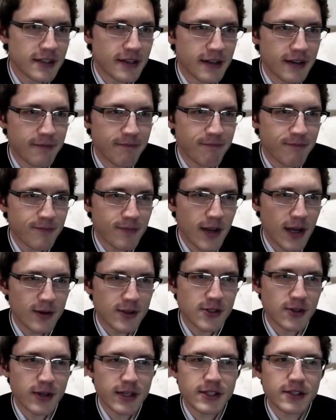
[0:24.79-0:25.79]
I
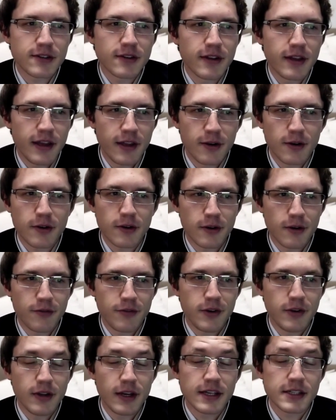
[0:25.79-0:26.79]
was talking to Hiroko a
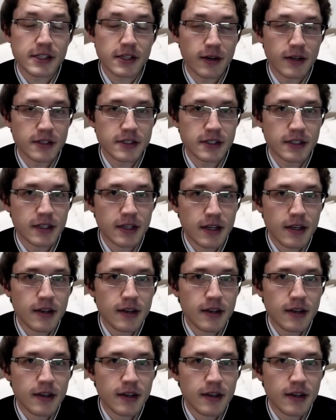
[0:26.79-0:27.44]
few days ago, actually,